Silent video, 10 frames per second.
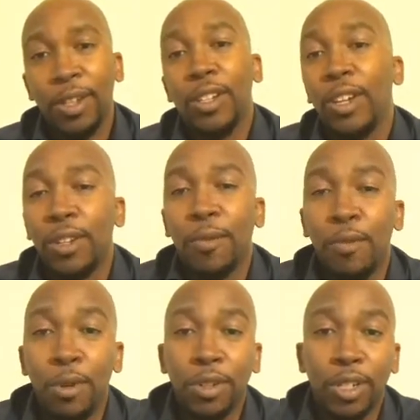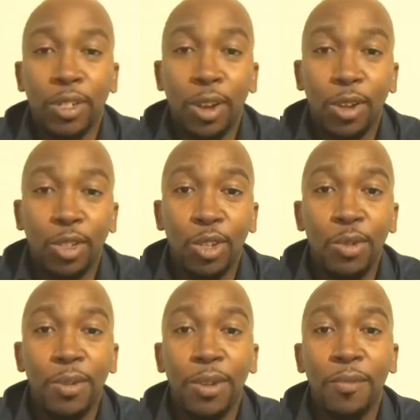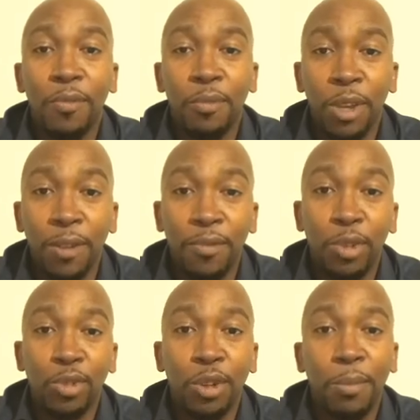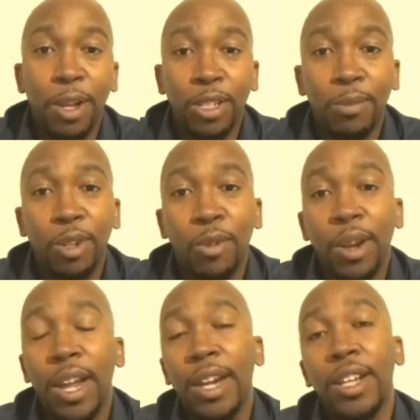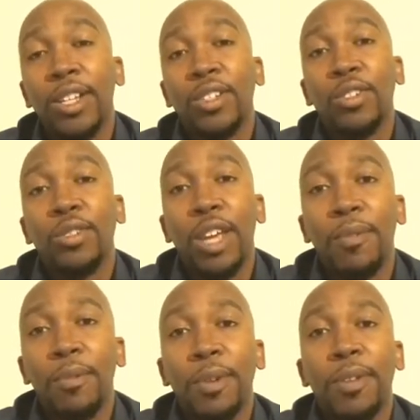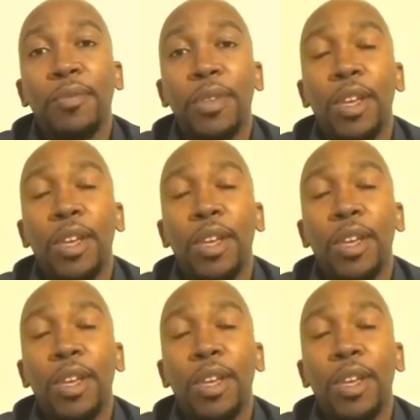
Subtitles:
Looking forward to talking to you in the near future about some of the great ideas that you have with it.